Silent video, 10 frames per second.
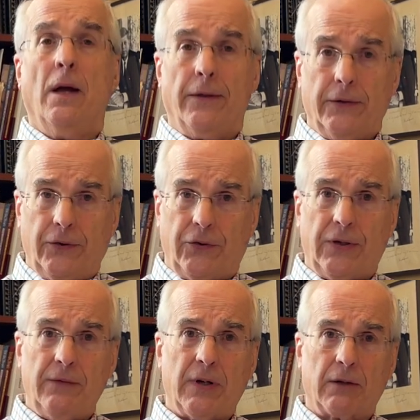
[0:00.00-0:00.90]
This is
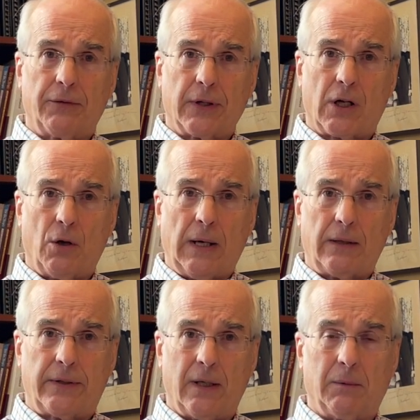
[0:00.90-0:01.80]
Steve Young for the
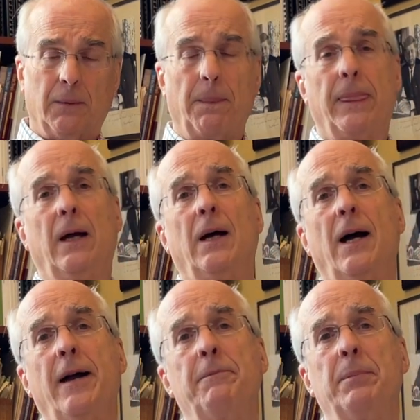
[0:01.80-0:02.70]
Co-Roundtable.
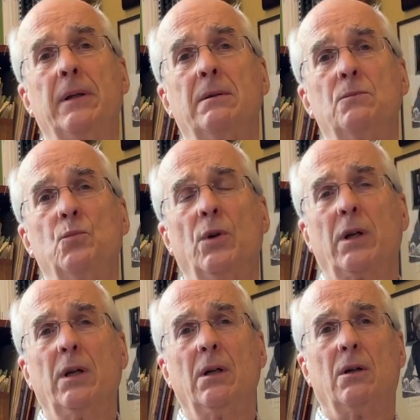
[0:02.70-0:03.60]
I've been
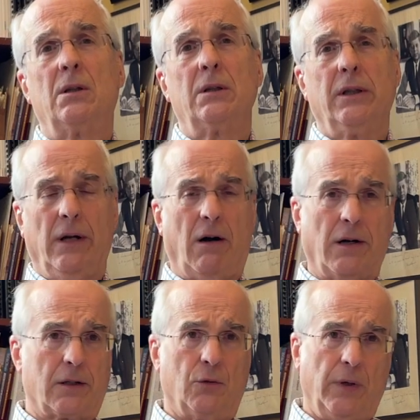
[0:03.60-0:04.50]
working on an
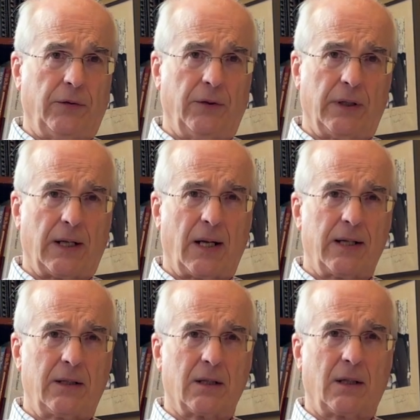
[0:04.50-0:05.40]
article recently. I'd
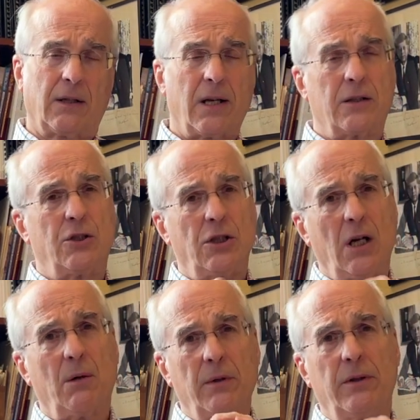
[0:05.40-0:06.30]
like to kind of
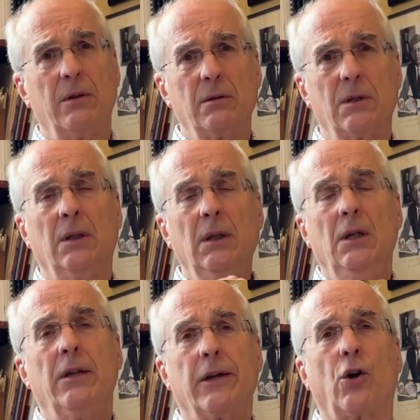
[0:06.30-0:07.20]
share with you
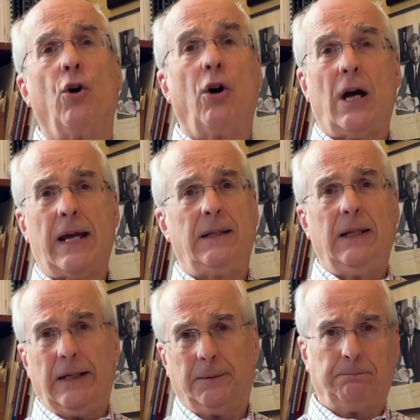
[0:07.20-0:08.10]
the core
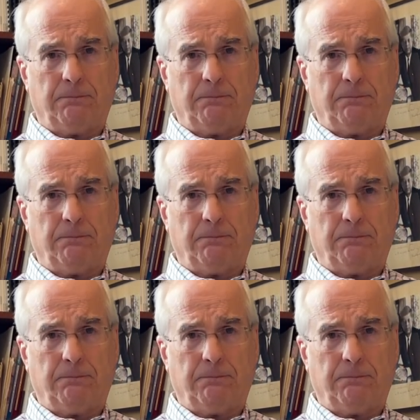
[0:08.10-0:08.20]
idea.